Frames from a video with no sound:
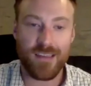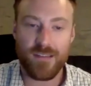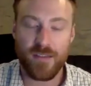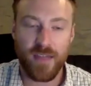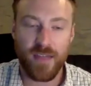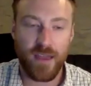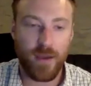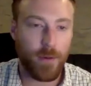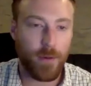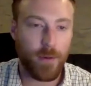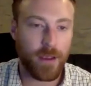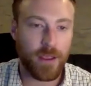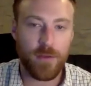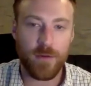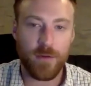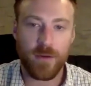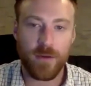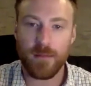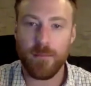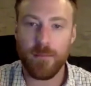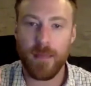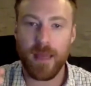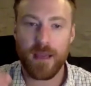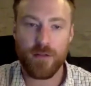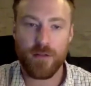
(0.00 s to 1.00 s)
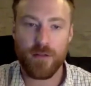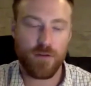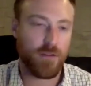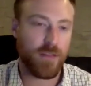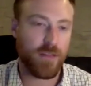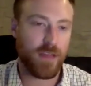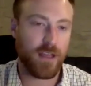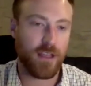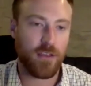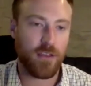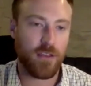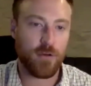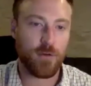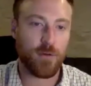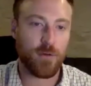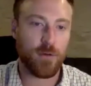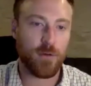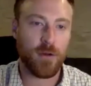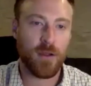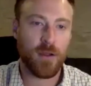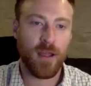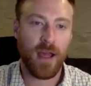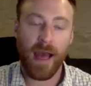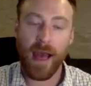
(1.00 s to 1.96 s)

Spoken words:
So that way you can make sure that you